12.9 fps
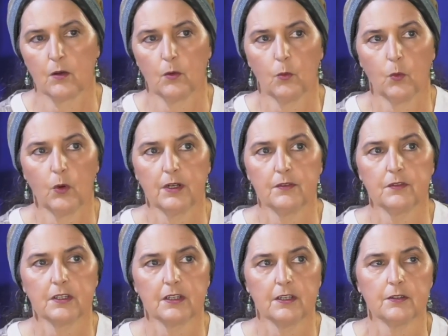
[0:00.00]
One of
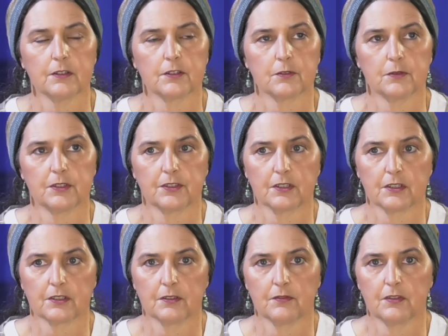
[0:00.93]
the
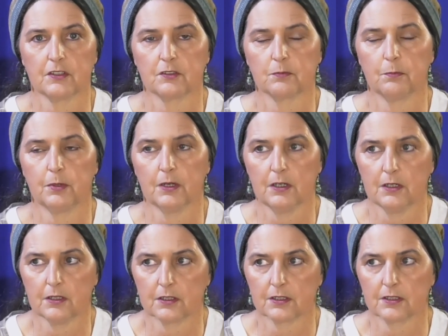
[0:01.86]
characteristics of these
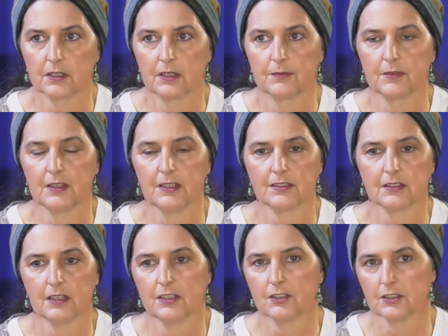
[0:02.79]
bugs is
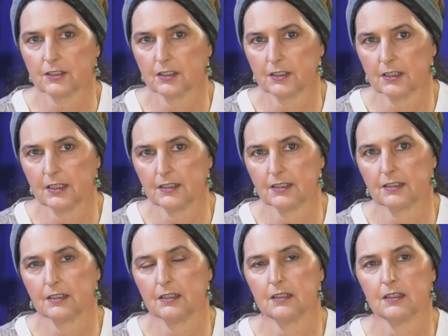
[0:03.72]
not just that they
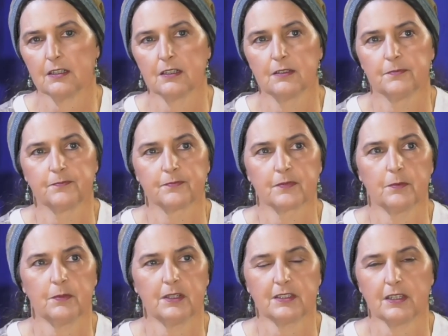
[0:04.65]
sting,
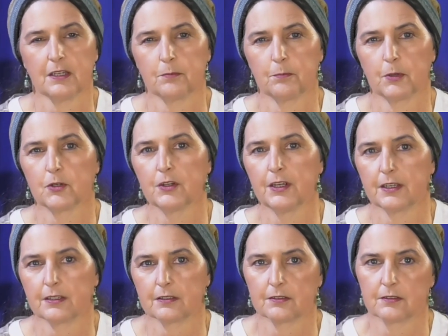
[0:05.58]
but it's like
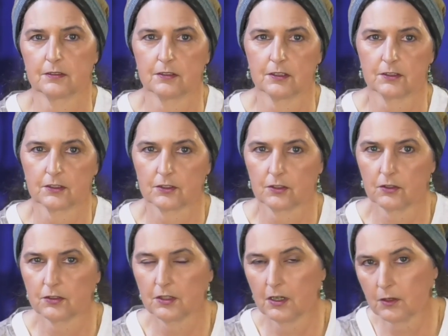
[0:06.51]
burning. It's
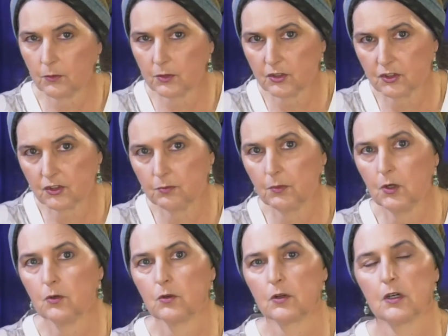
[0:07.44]
associated with
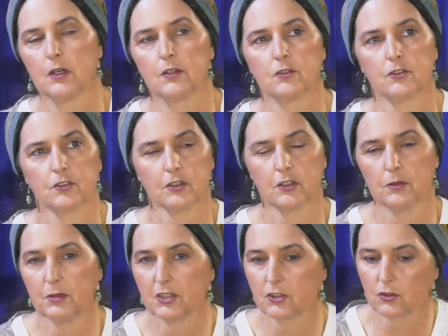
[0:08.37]
smoke. There's going
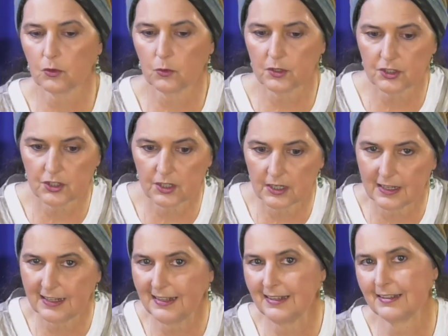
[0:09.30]
to be scorching
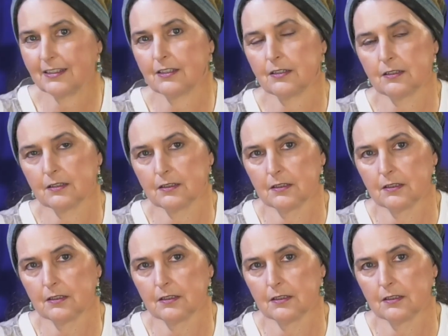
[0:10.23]
heat.